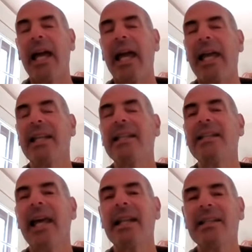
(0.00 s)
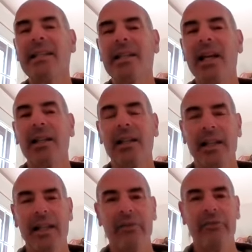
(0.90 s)
And then
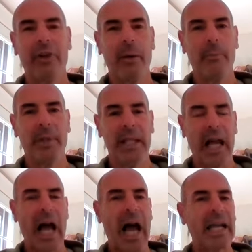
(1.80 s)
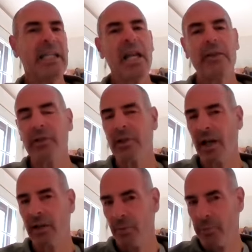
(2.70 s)
suddenly from I never
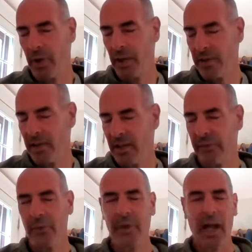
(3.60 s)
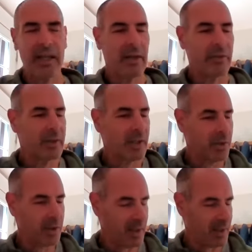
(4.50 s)
touch processed food, I never
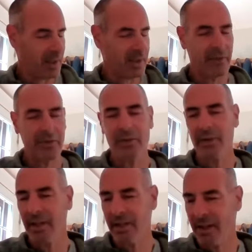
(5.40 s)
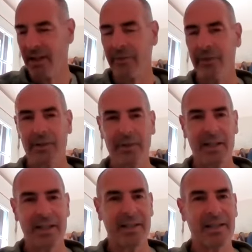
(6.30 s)
touch this, I never do this, I never do
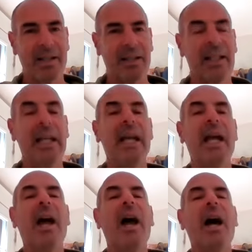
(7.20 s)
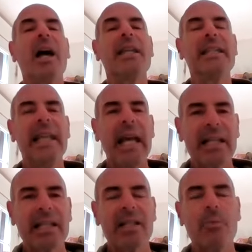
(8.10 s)
this. And suddenly,
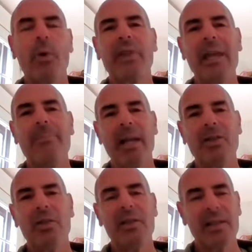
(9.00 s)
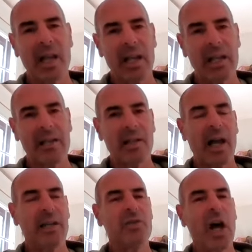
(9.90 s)
yes, what they meant to say is,
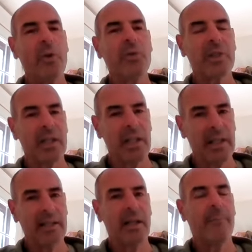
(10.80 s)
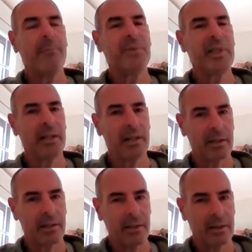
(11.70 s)
I don't eat
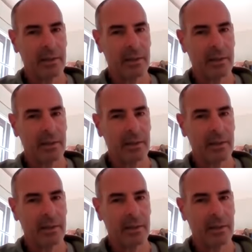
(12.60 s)
dinner